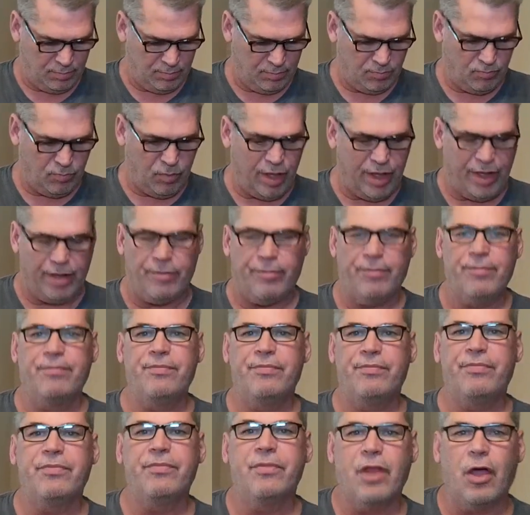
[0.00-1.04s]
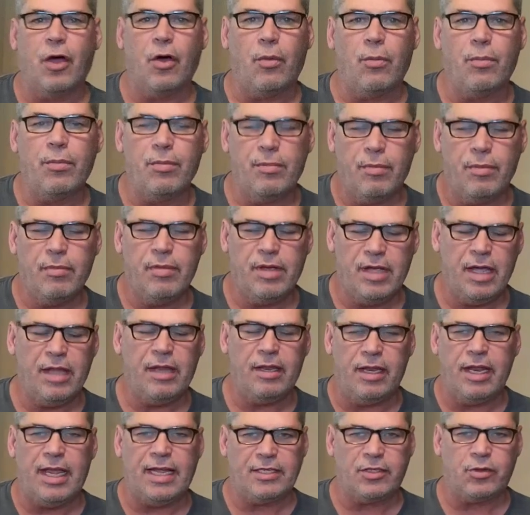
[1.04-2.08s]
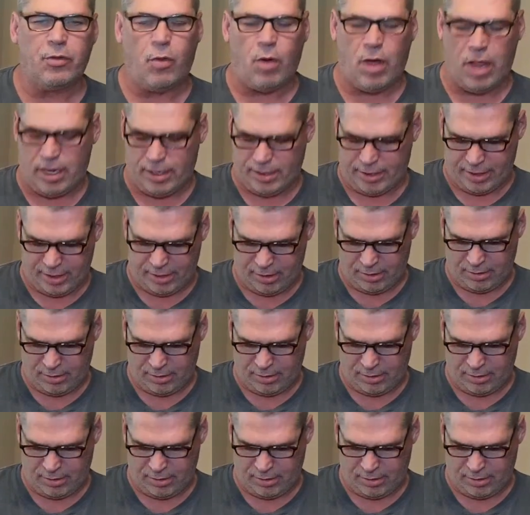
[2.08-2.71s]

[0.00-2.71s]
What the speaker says: Well, no, less quality.